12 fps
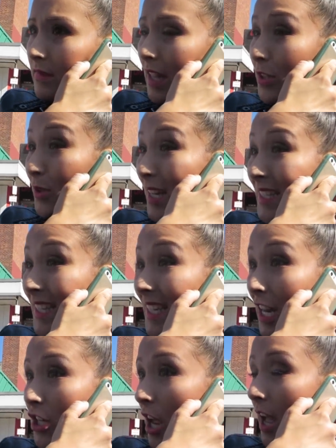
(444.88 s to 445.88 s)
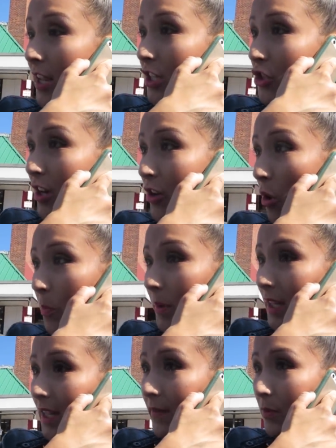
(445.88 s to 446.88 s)
That's what I did. I, I tried to
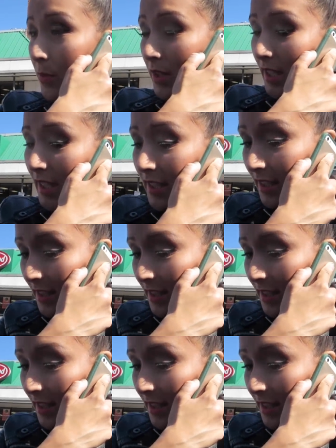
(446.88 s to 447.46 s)
open it even with the keys